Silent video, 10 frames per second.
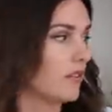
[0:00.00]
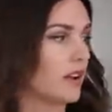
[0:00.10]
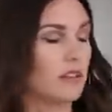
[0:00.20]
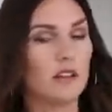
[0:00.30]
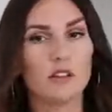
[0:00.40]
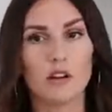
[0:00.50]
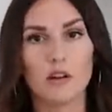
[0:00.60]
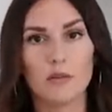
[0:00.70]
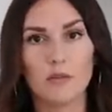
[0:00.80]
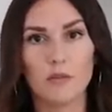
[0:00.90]
In fact, these
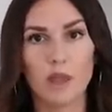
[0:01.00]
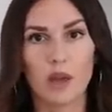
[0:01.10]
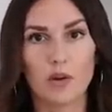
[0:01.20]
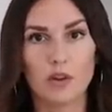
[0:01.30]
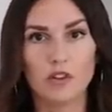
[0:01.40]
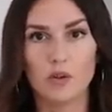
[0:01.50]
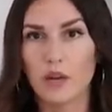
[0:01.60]
are mango wood too.